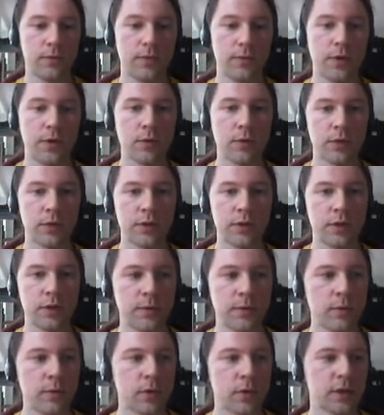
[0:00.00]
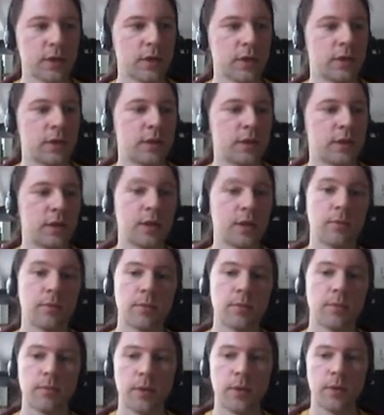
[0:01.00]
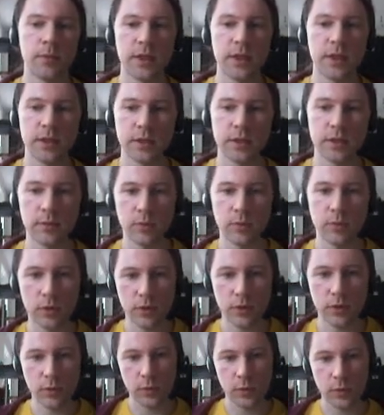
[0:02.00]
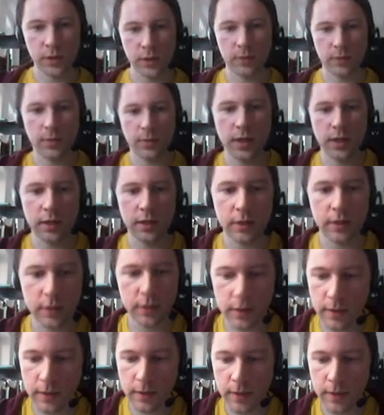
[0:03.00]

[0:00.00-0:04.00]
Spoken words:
recording reward and then updating the model when applying it.